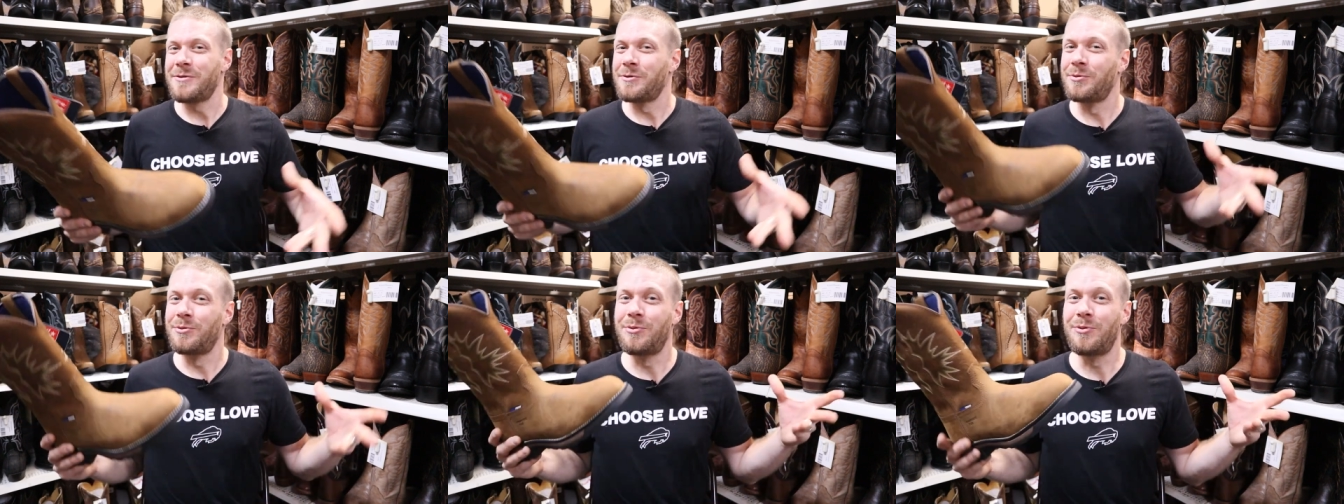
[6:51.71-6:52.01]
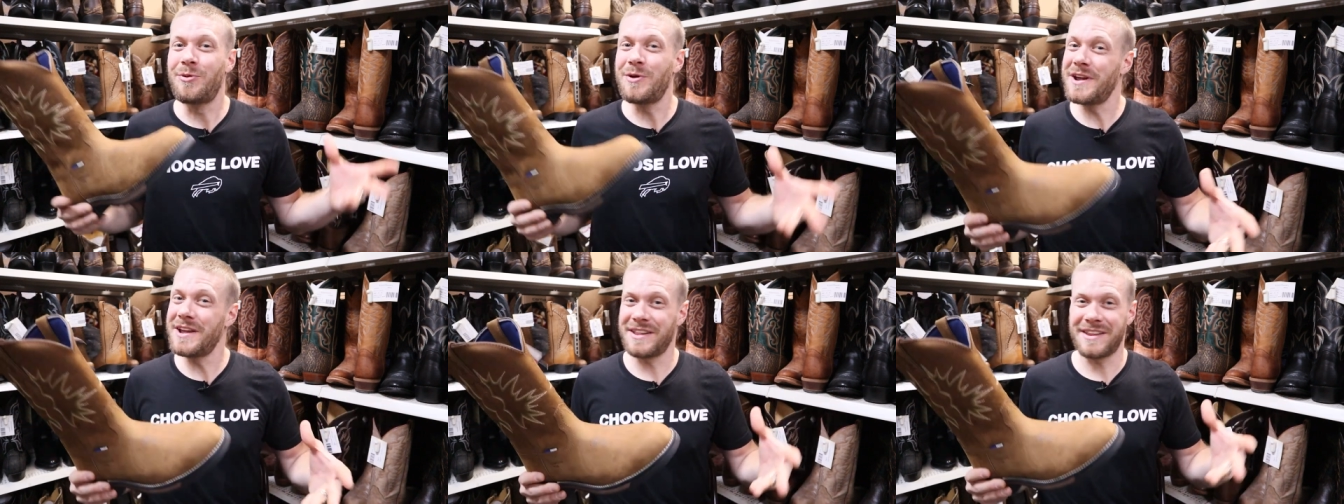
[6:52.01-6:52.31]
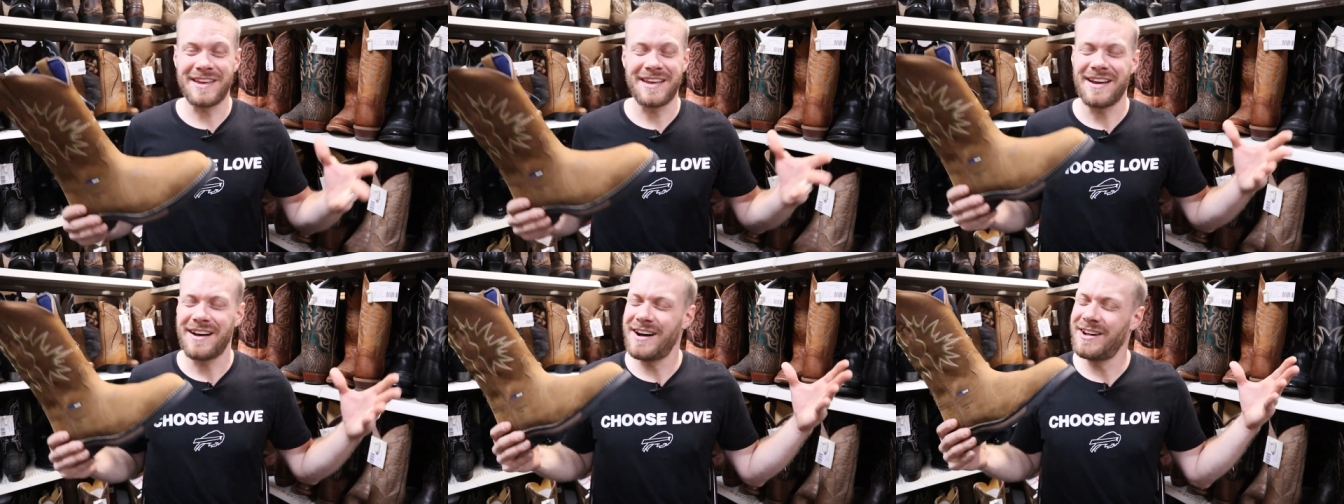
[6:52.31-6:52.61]

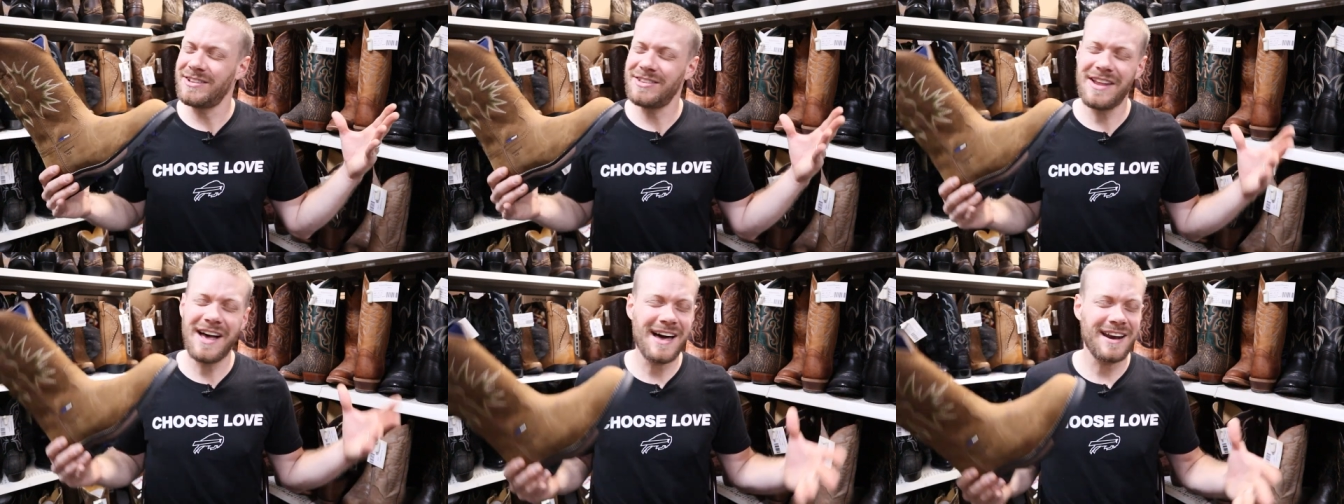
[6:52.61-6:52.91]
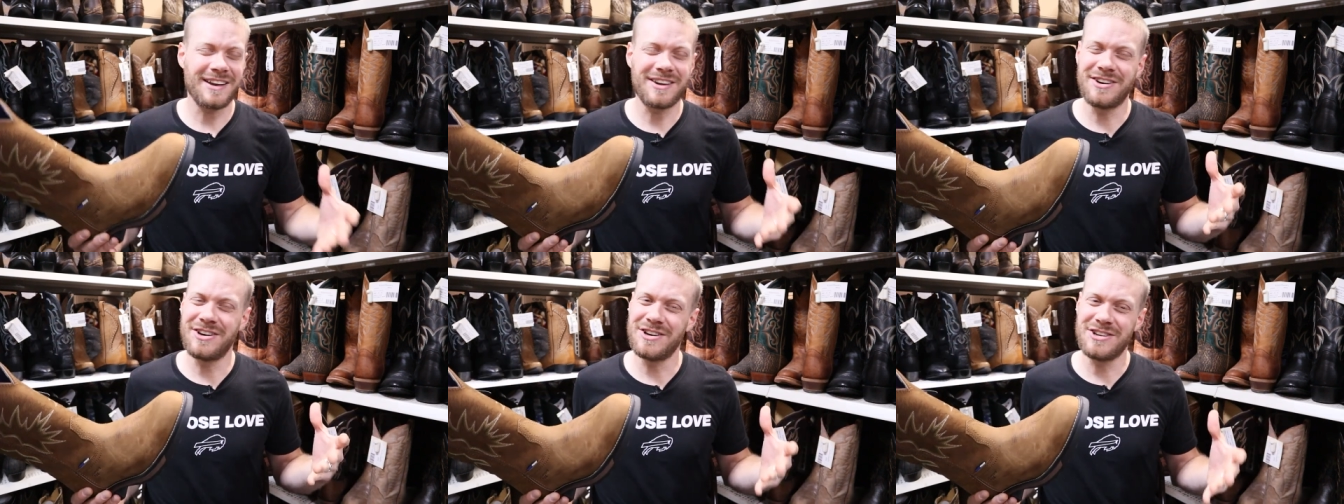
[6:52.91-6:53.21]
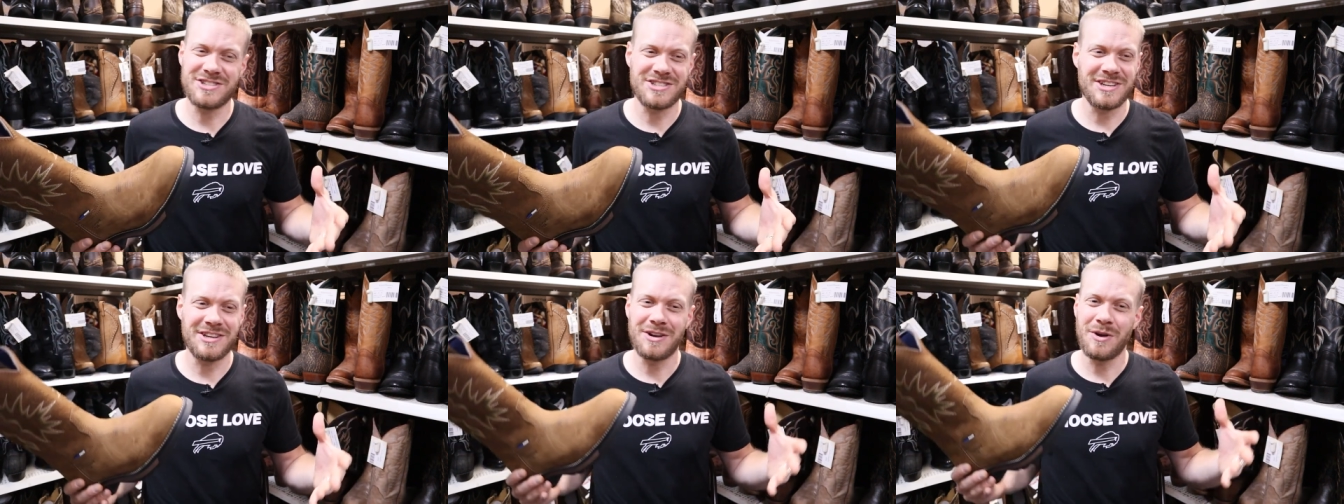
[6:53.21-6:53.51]
really a lot of
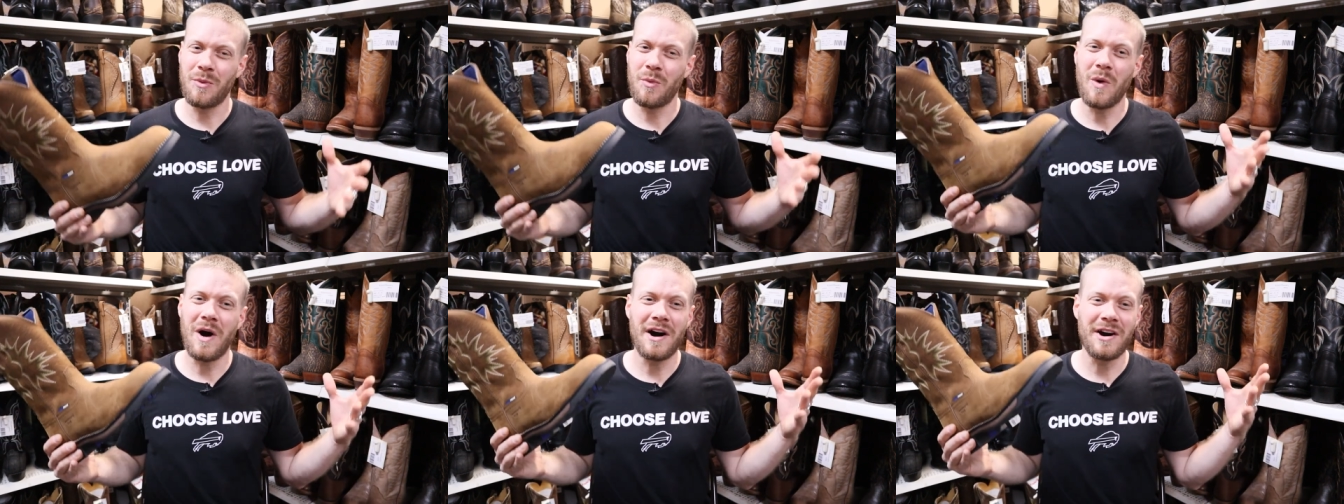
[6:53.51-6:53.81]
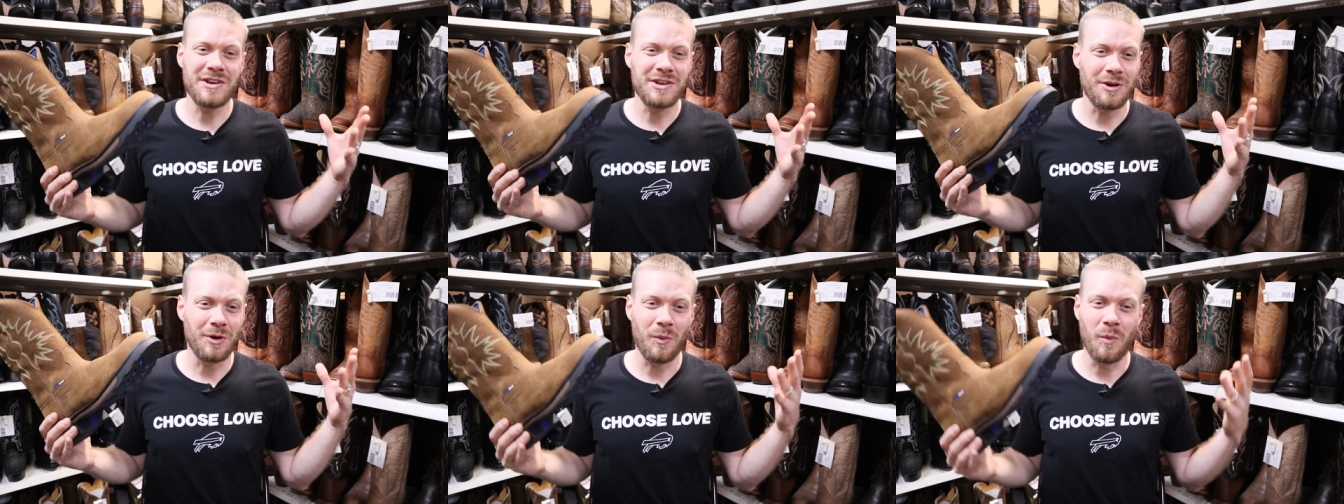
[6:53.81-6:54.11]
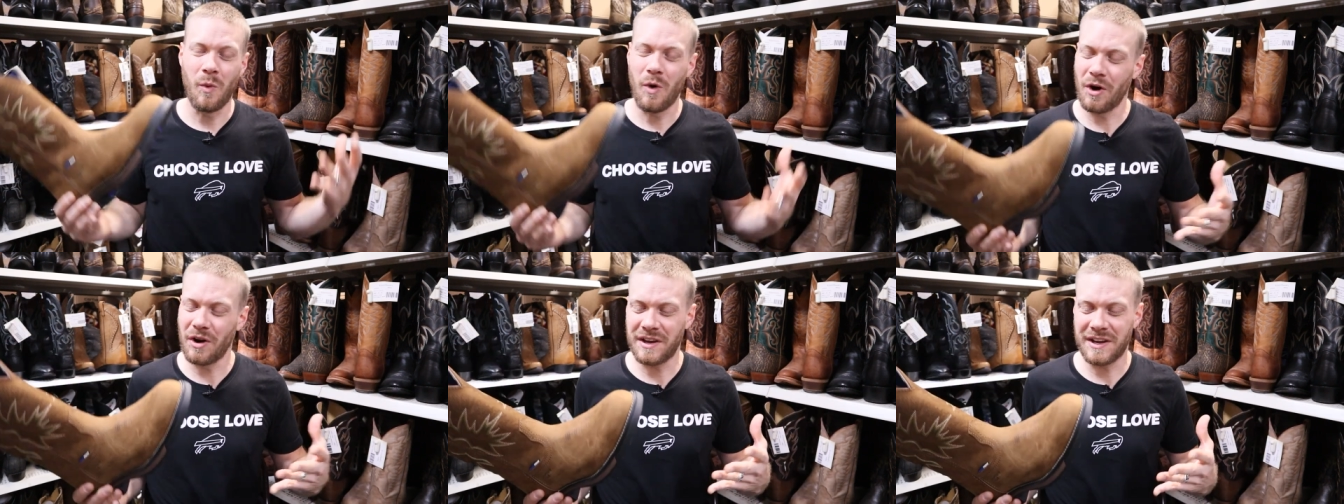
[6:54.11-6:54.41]
cushion while you're
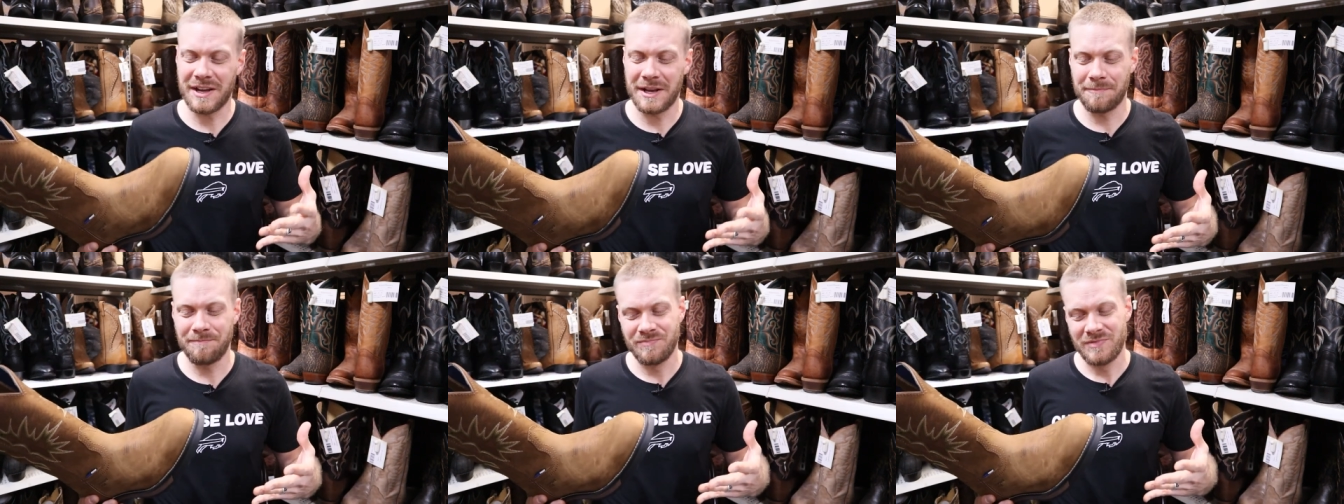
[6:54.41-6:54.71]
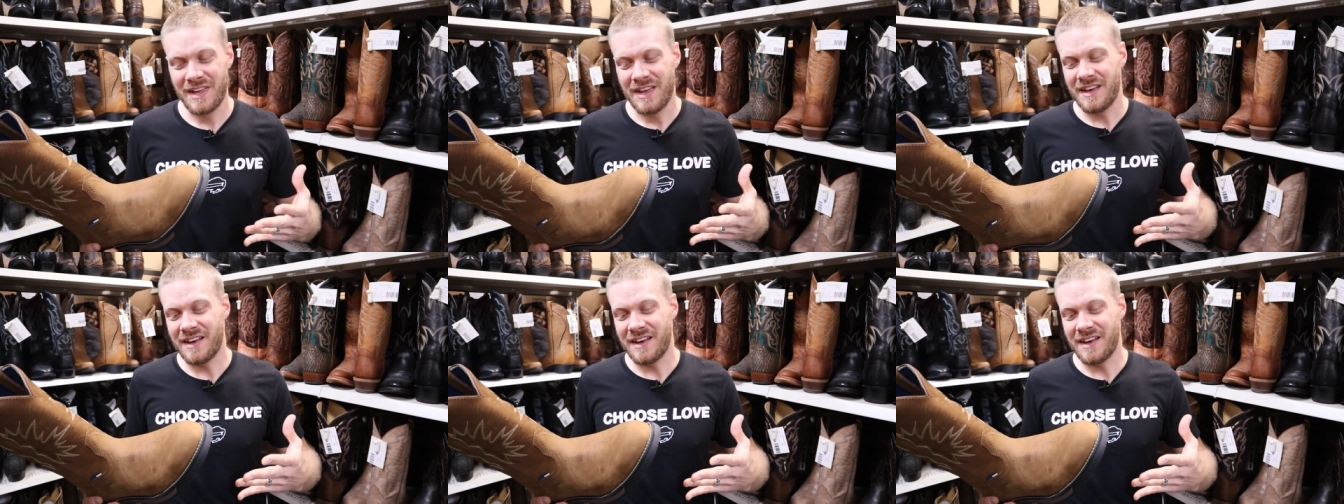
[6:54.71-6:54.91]
working.